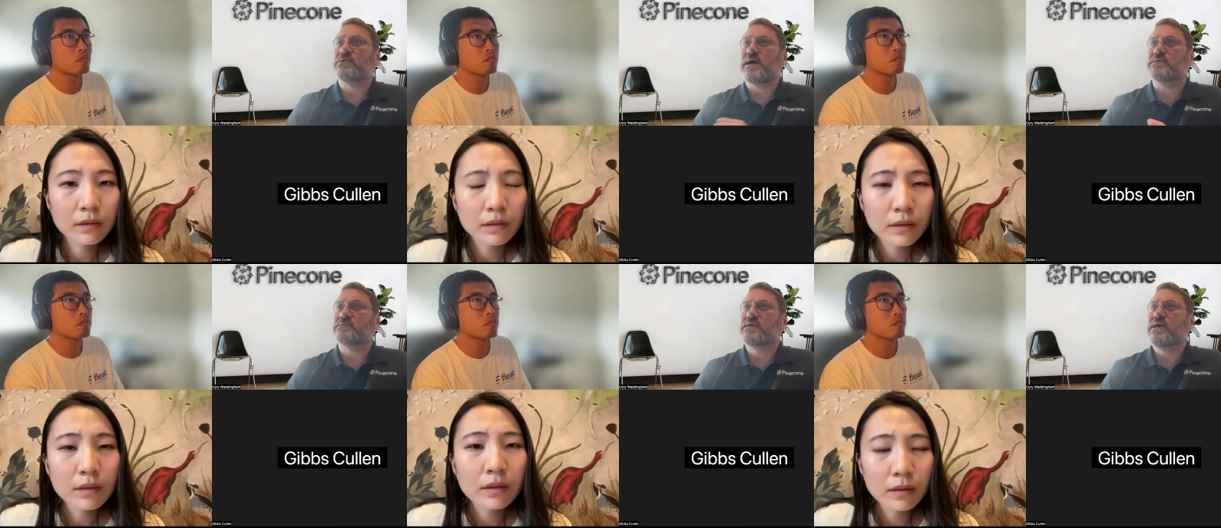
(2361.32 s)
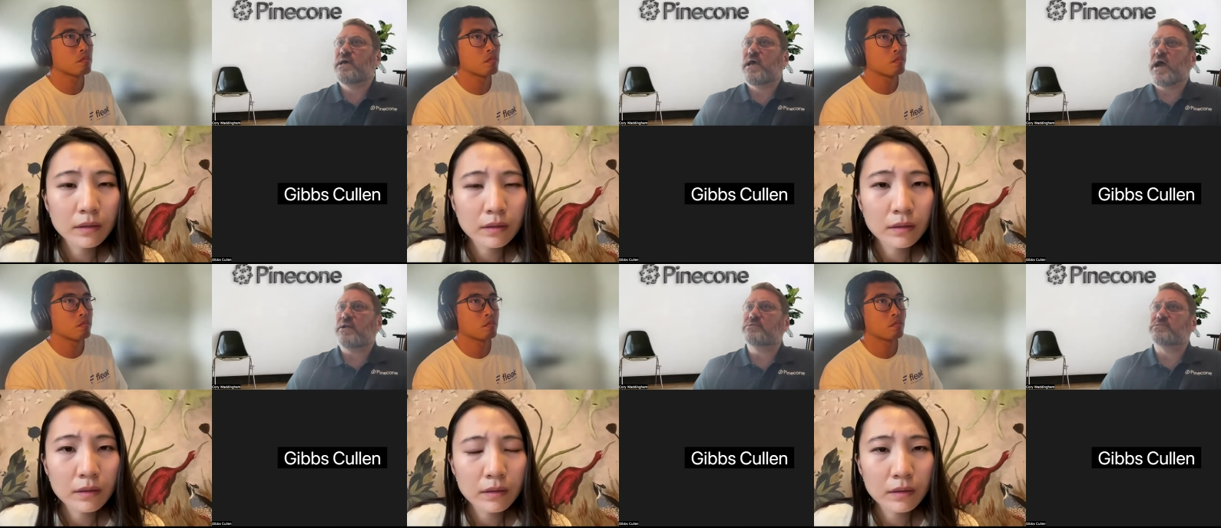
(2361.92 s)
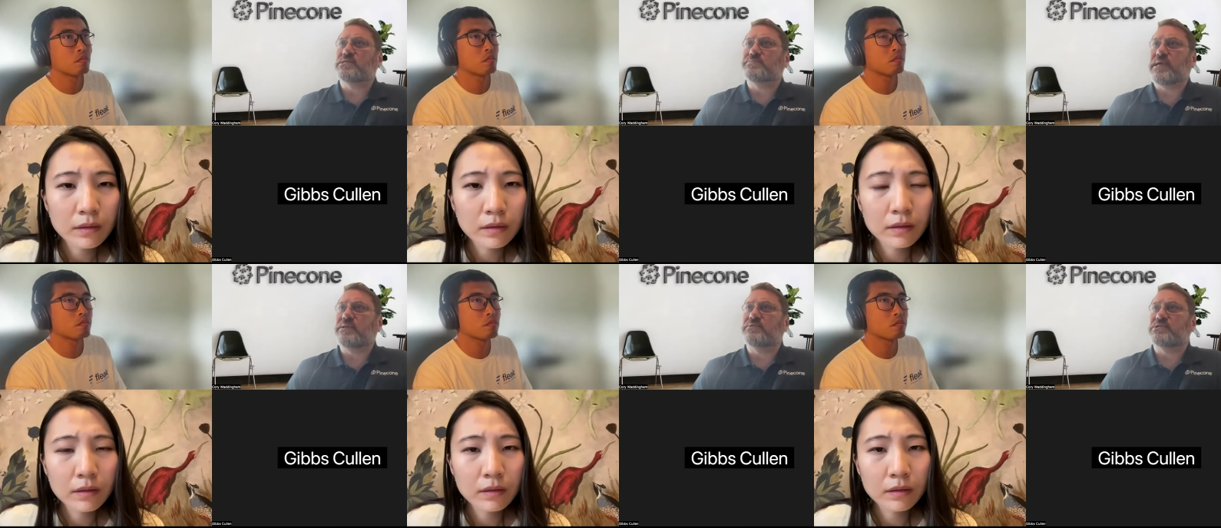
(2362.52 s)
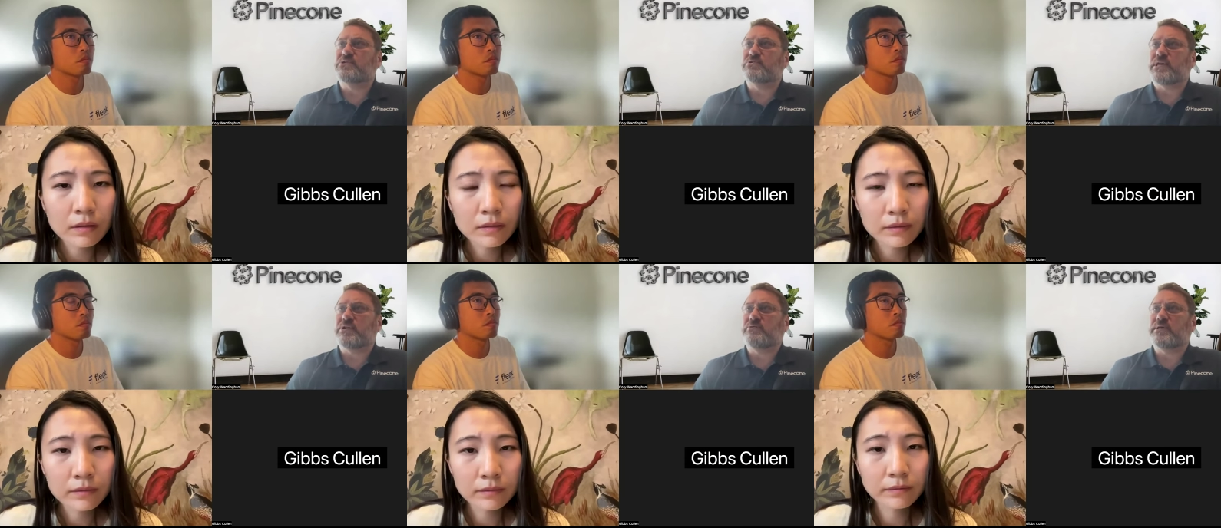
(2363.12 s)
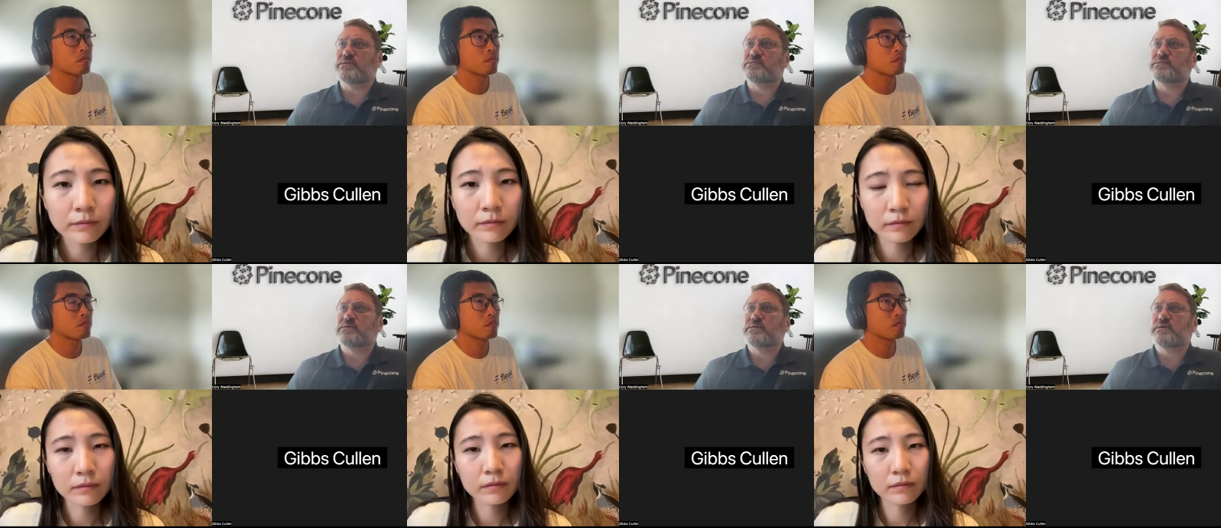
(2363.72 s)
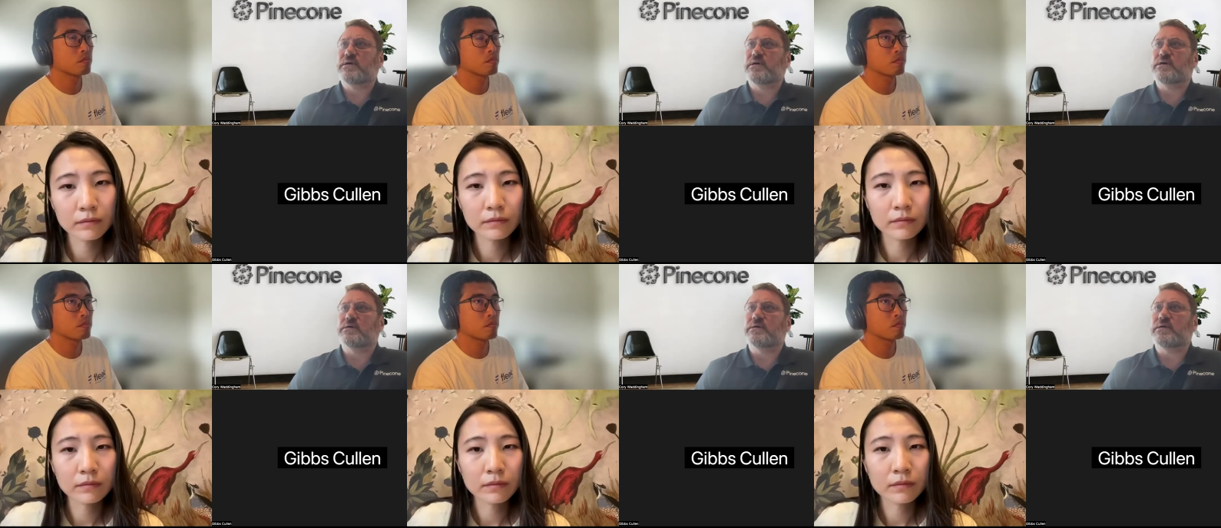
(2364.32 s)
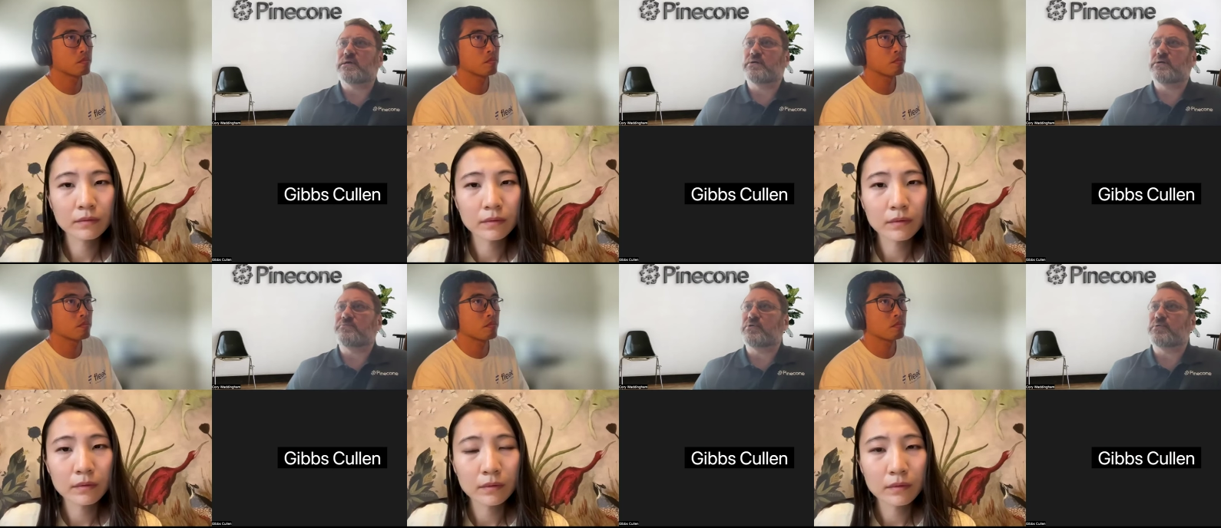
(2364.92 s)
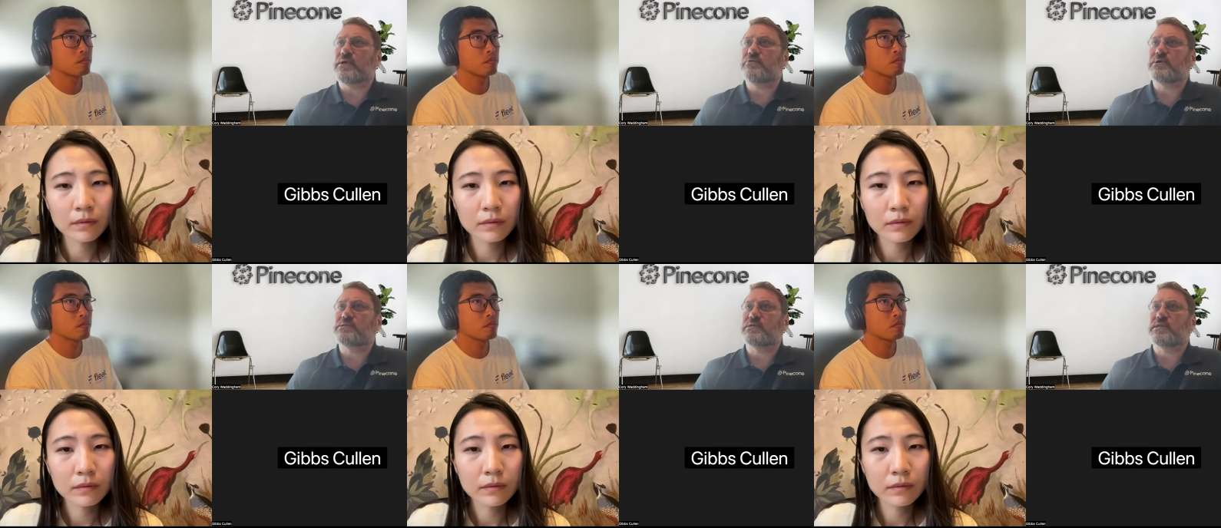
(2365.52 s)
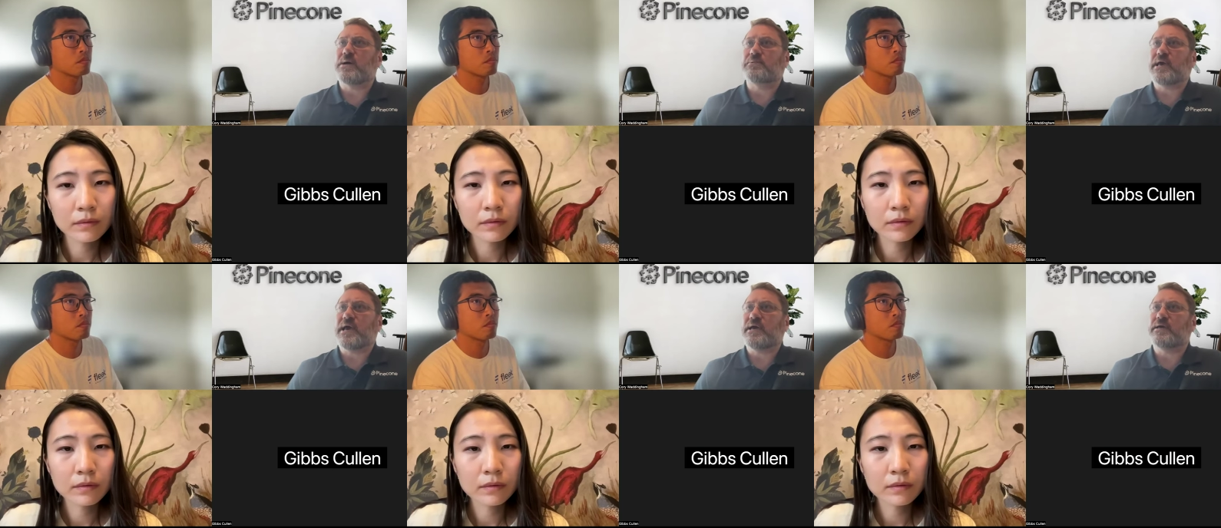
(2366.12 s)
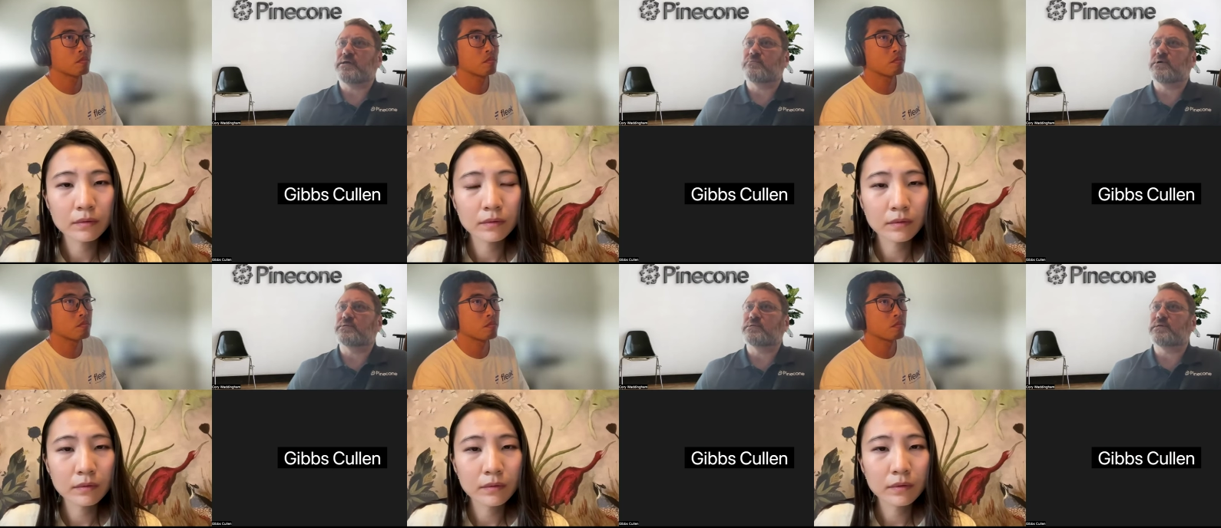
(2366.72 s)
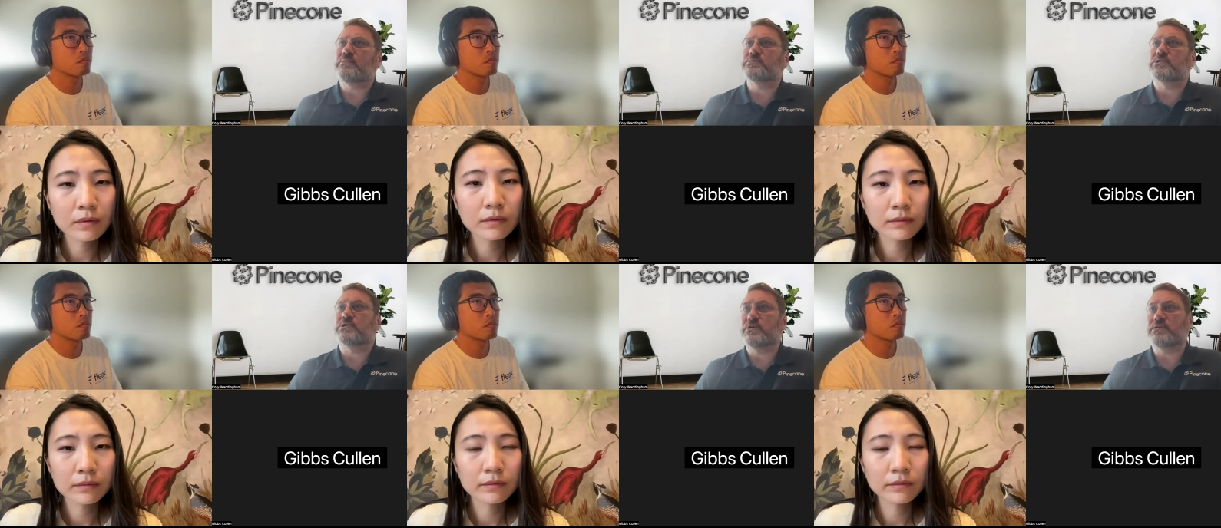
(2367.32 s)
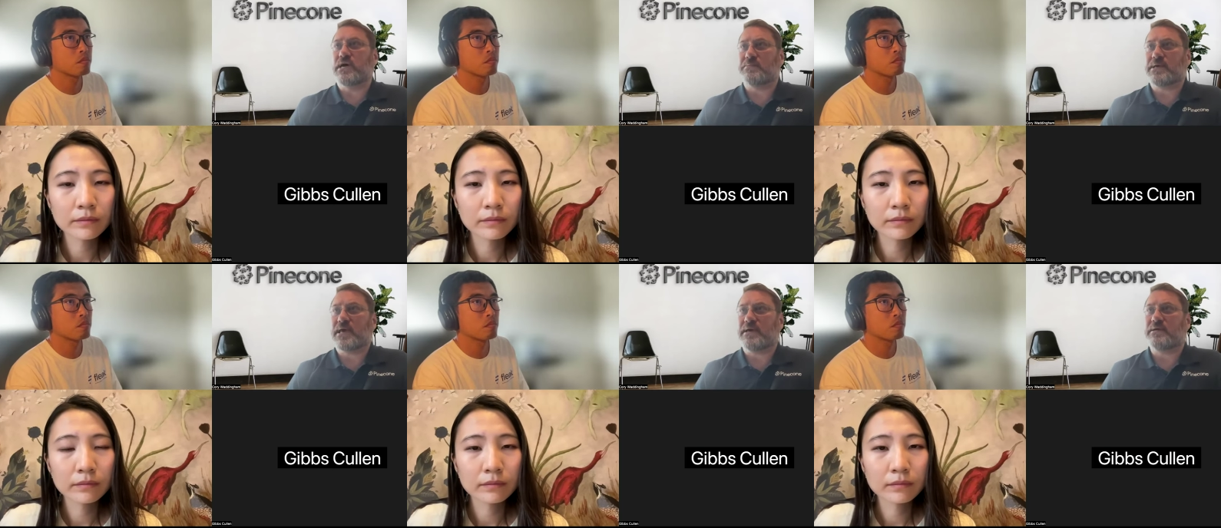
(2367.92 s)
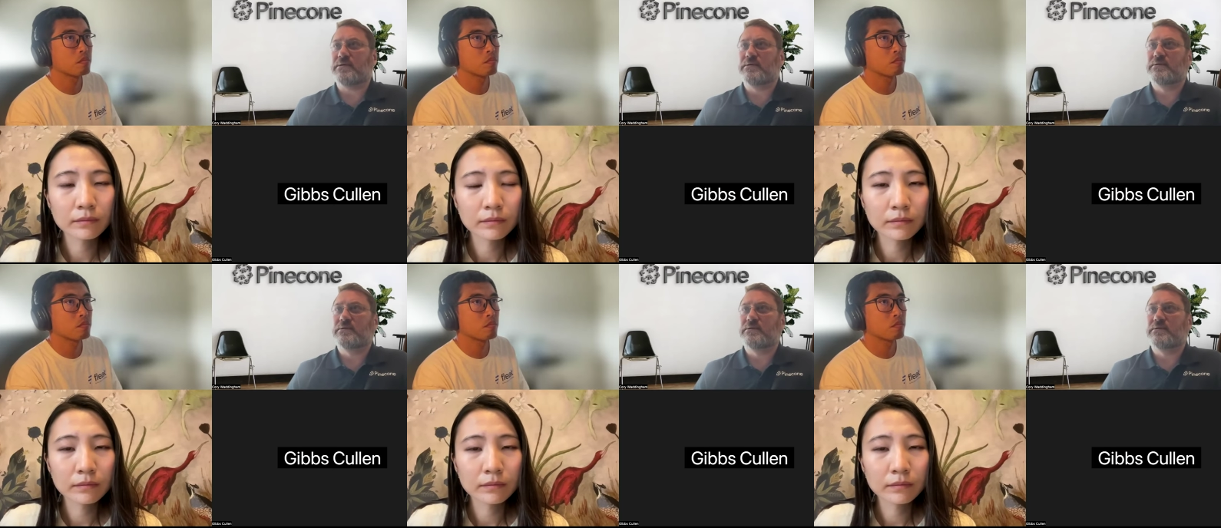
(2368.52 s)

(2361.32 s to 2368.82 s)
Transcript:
Speaker 1: also asks, how does the speed of the search increase uh, if you increase the top K, and what to tell what's a good top K?